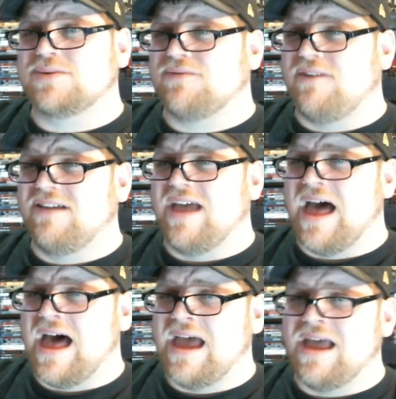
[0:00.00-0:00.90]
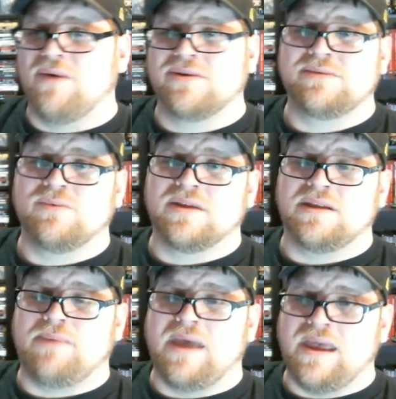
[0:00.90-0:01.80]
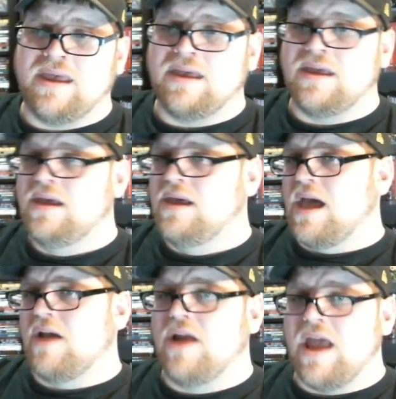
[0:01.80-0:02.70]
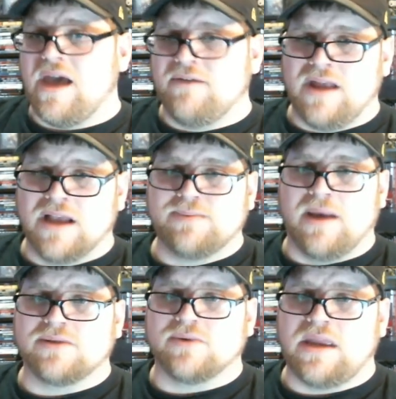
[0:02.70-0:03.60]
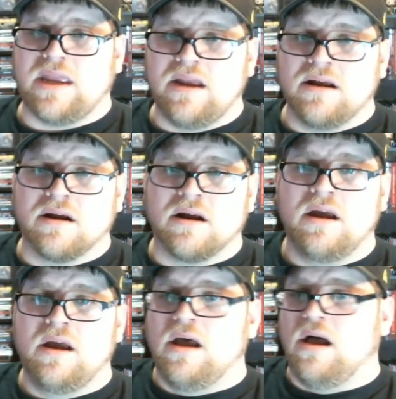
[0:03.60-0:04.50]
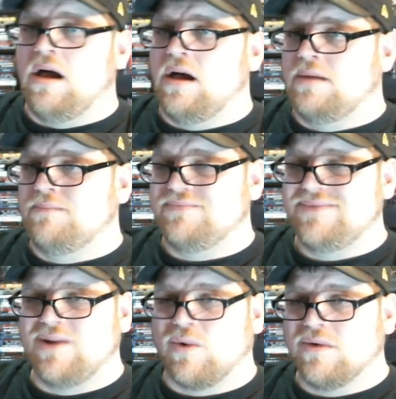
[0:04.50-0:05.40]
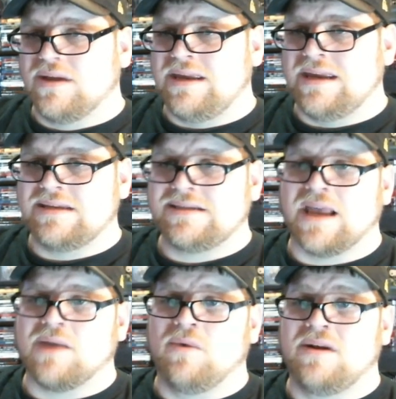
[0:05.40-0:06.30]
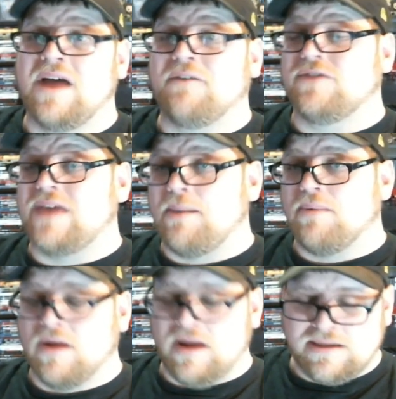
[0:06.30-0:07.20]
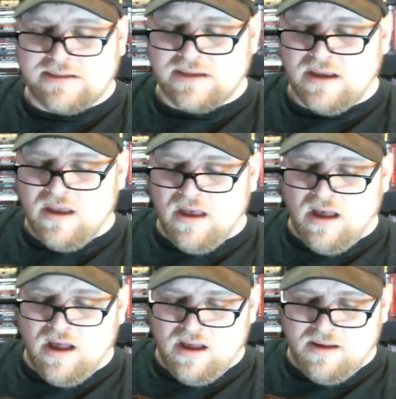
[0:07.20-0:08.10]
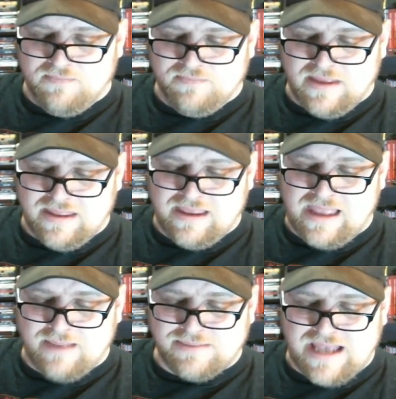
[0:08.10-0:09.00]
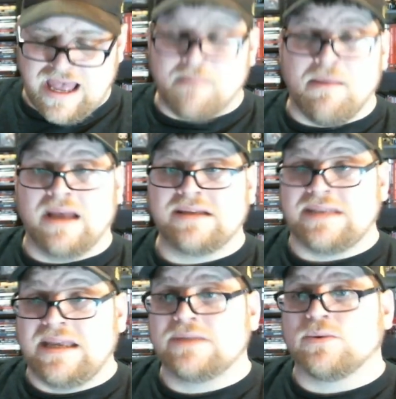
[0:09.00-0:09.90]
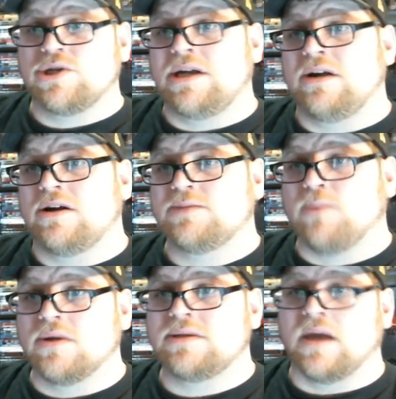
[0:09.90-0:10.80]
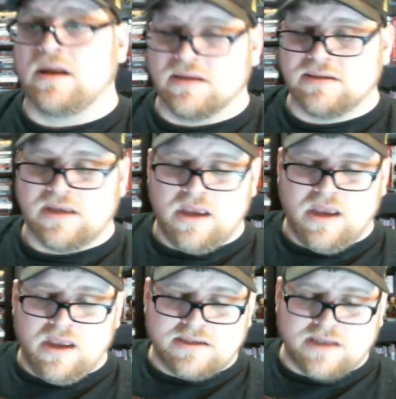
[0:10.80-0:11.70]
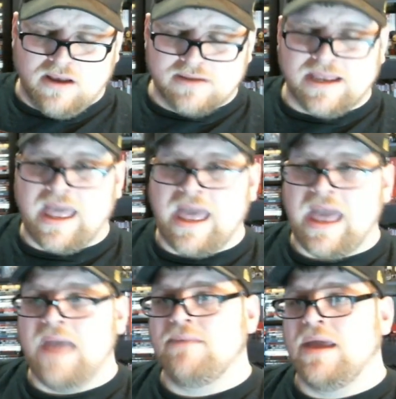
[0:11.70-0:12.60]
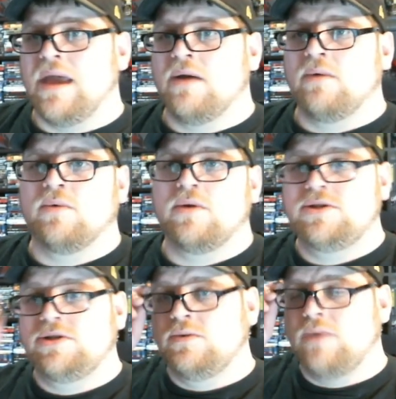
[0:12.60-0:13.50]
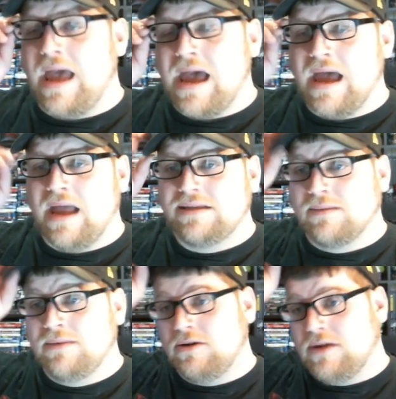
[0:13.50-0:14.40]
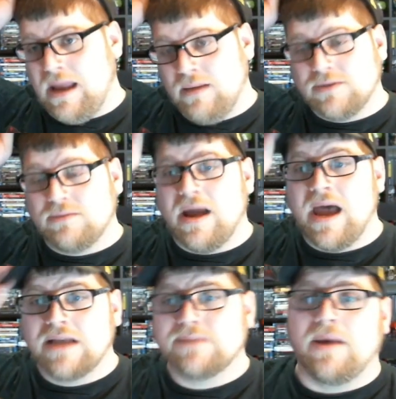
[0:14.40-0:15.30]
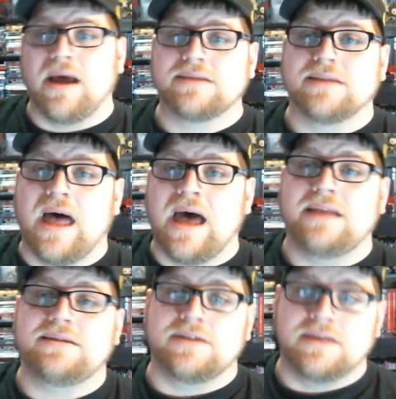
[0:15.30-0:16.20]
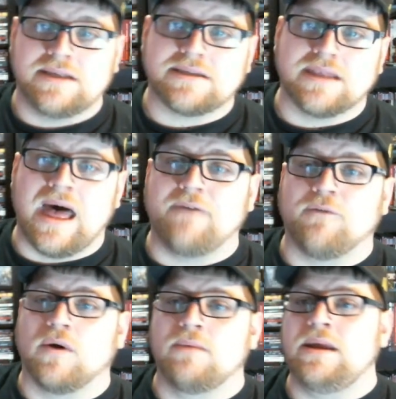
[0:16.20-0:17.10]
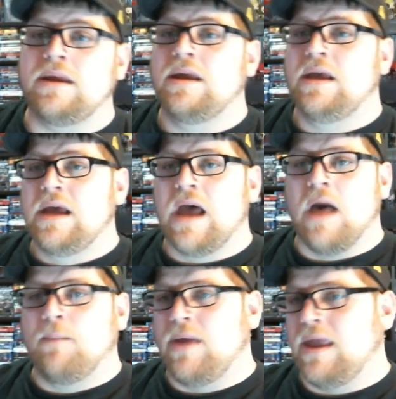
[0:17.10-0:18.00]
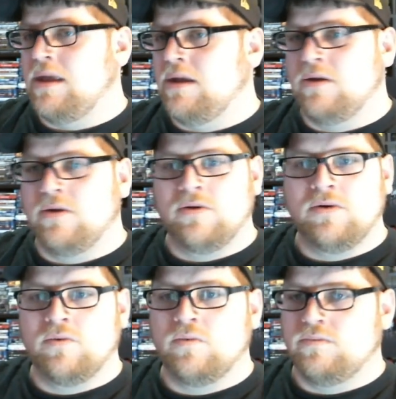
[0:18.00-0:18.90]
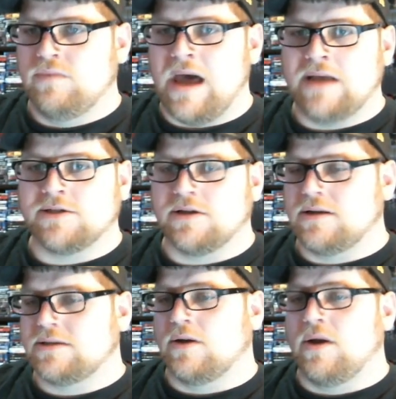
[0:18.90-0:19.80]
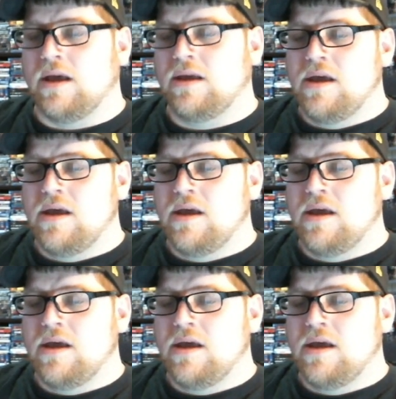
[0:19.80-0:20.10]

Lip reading: was fairly high. I wasn't willing to pay it. I already have an Xbox right here. Don't really need a second one, not for that price. And the games he had minus these were generic sports titles. So I was like, hey man, would you add some of your games from your Xbox lot to this lot for me? I'll pay you extra. So